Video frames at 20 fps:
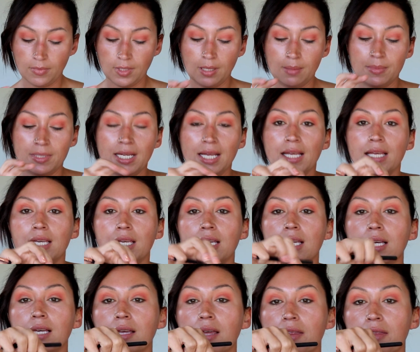I'm
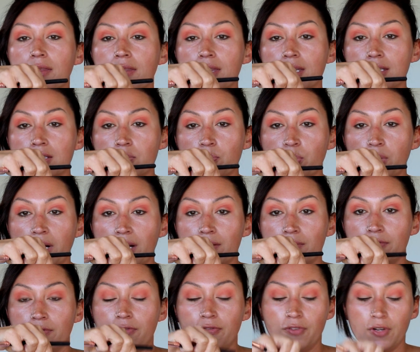taking this
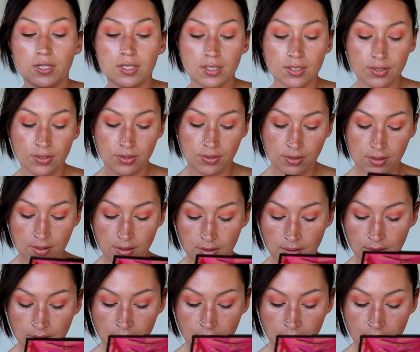brown first.